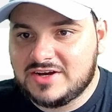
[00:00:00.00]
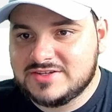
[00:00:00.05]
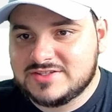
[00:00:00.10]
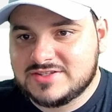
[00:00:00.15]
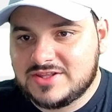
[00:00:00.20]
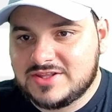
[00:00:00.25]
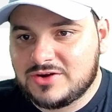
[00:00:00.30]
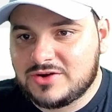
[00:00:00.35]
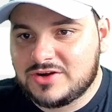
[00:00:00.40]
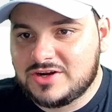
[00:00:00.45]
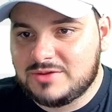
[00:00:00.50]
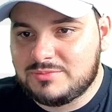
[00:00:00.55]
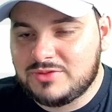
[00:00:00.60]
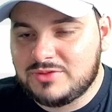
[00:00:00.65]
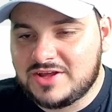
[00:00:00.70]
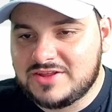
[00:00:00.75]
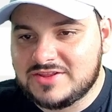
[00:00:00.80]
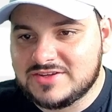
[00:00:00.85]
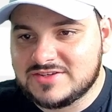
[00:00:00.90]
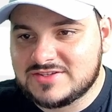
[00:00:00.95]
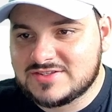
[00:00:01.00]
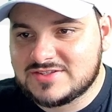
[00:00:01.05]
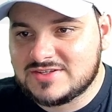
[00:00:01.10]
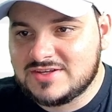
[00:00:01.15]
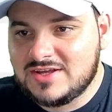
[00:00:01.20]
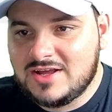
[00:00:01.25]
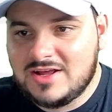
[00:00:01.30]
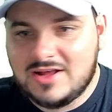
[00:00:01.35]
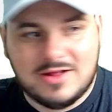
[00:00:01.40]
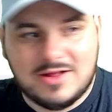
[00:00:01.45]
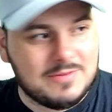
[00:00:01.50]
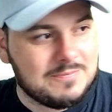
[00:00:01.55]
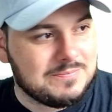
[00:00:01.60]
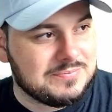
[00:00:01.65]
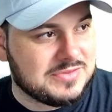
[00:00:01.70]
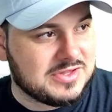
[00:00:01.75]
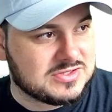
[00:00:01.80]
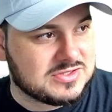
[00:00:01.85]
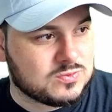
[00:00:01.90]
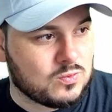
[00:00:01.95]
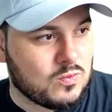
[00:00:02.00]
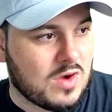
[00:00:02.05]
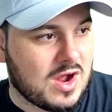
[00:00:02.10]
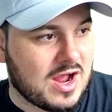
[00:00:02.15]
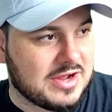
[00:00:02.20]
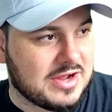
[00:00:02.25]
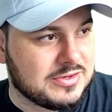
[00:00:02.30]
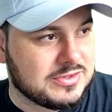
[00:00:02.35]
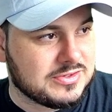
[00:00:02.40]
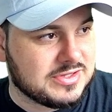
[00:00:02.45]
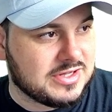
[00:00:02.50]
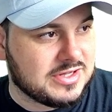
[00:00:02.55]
and they're gonna play this wild,